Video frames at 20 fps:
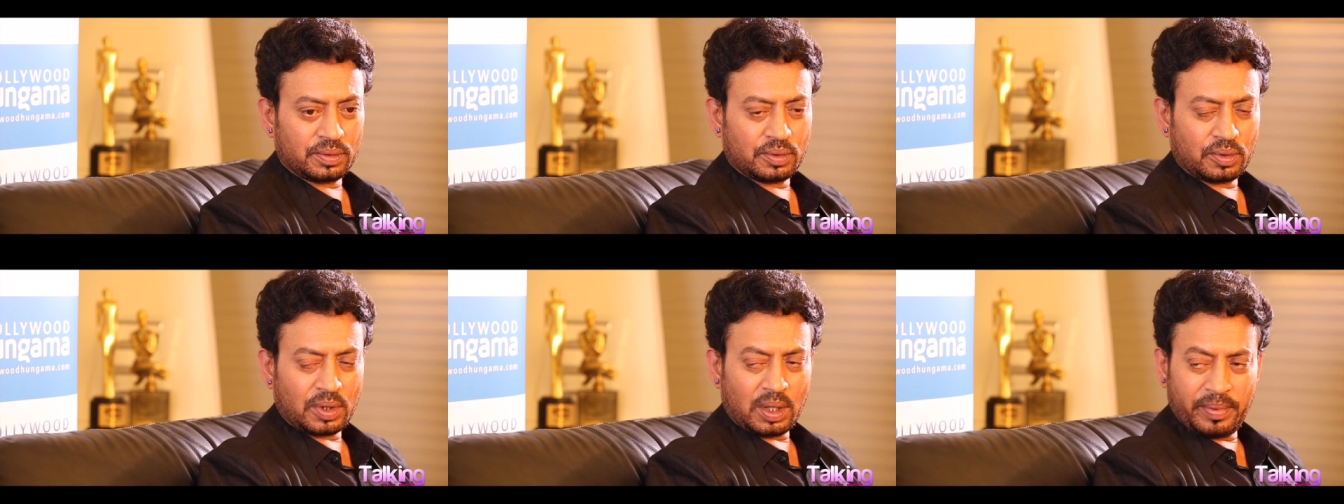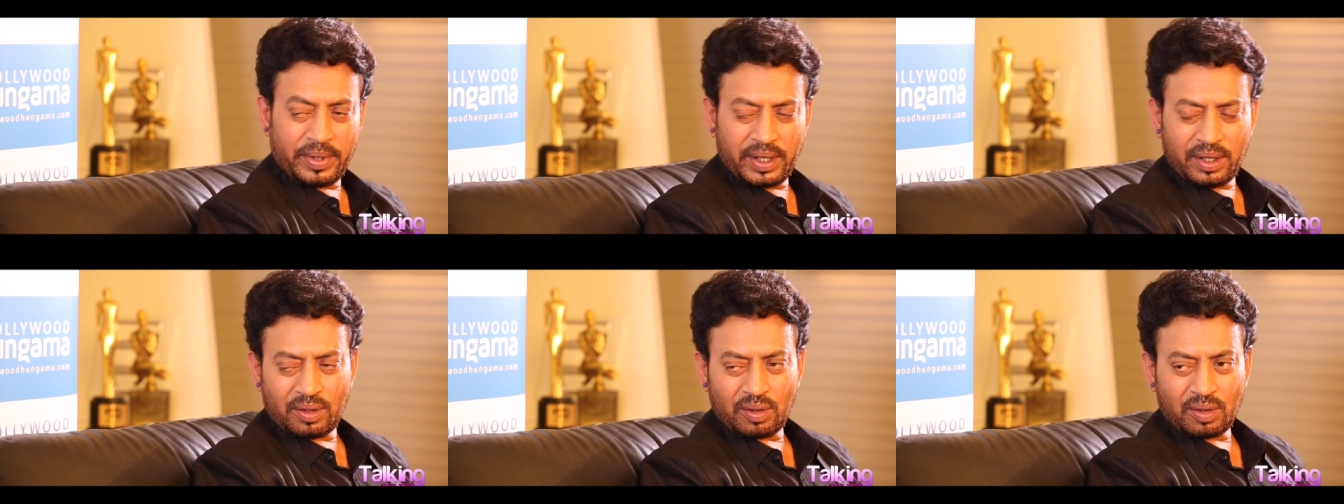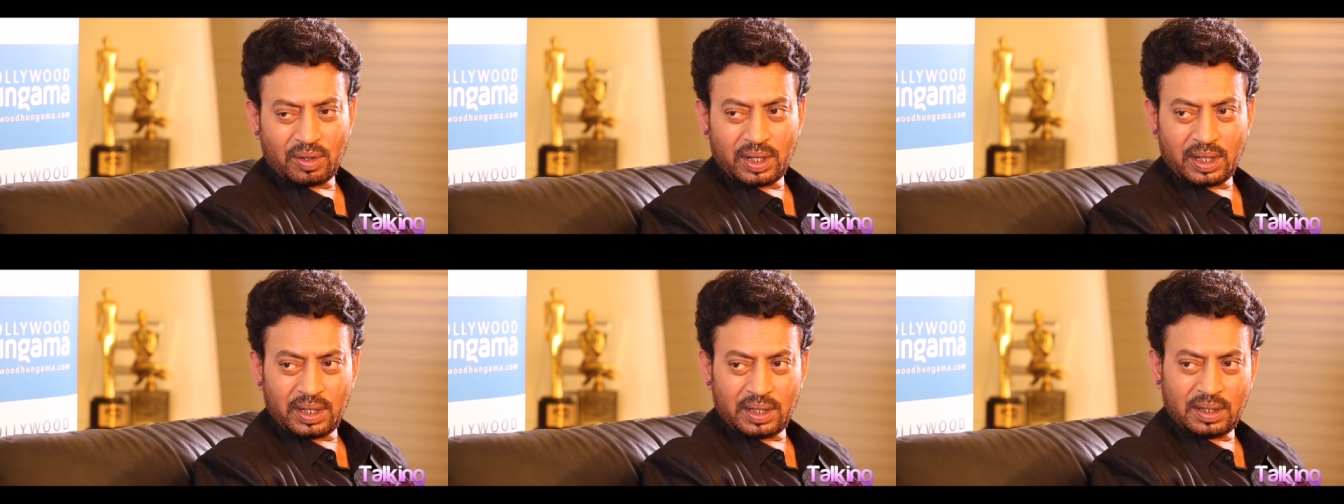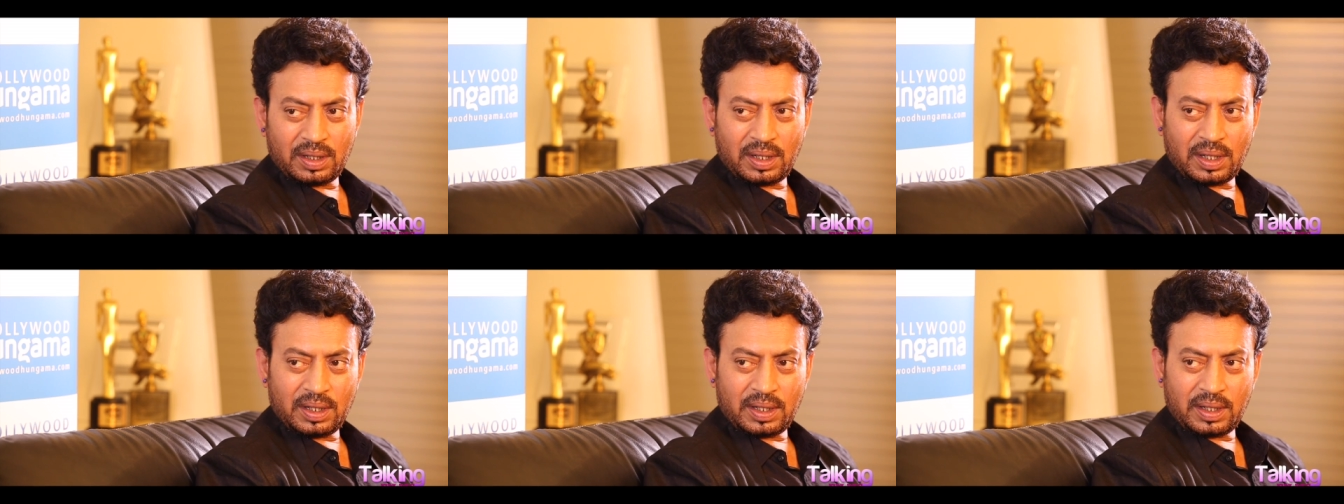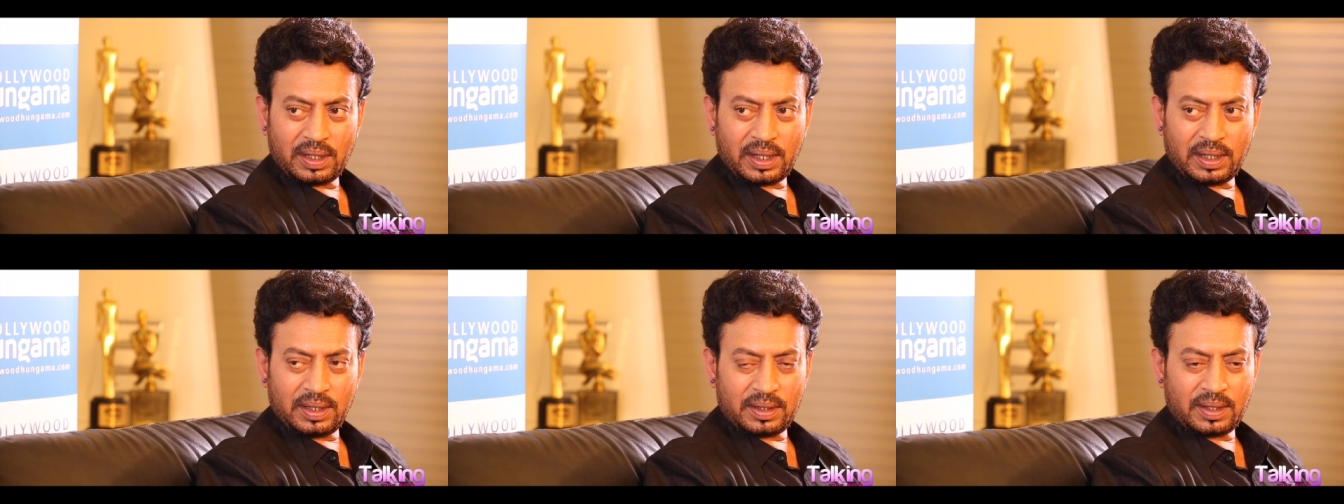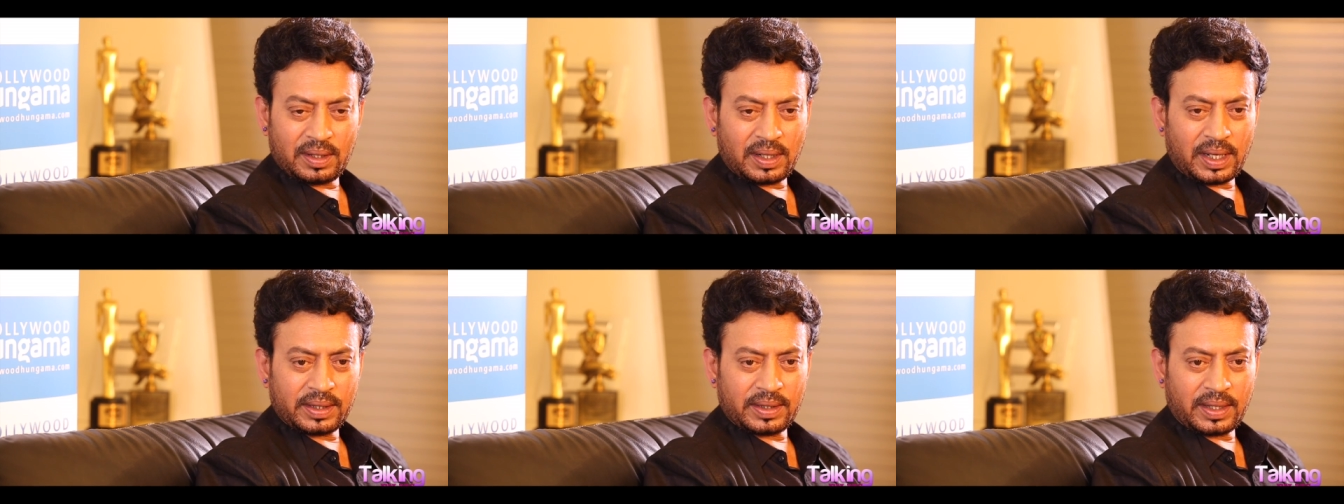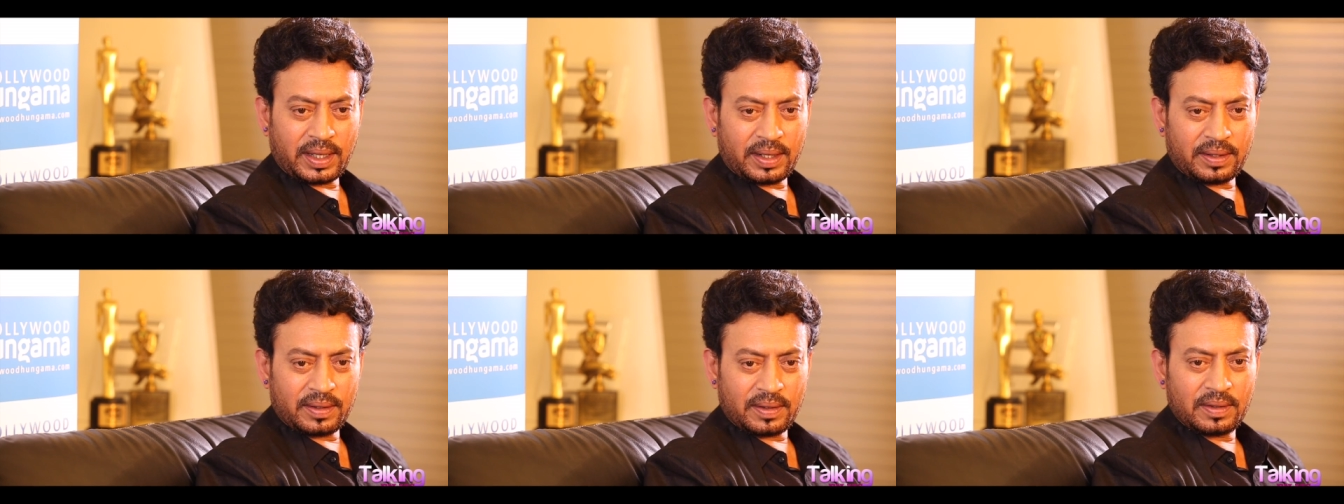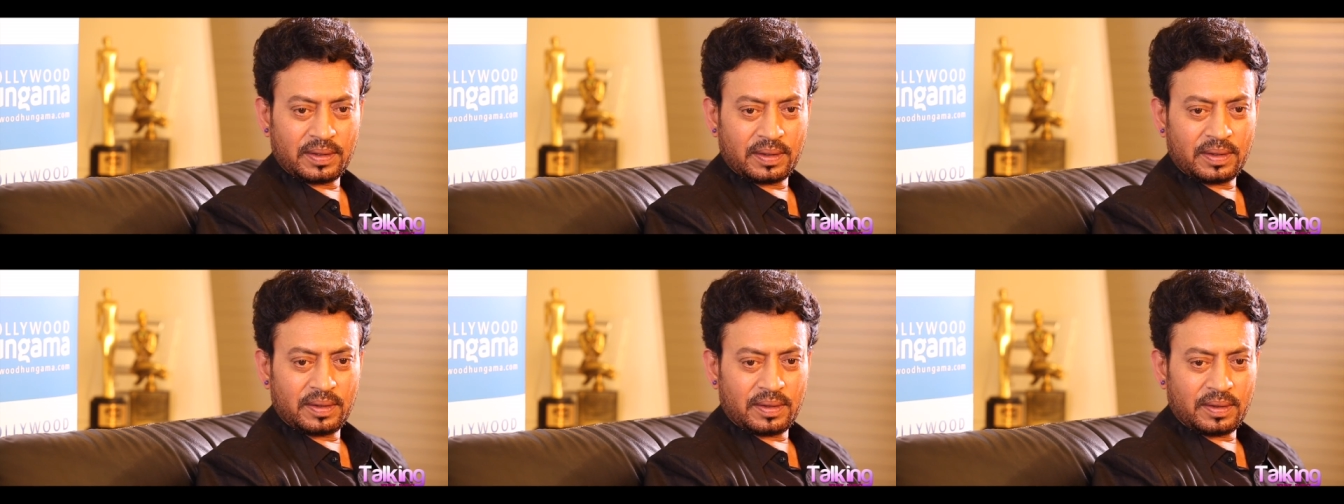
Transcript: to comment on anything like that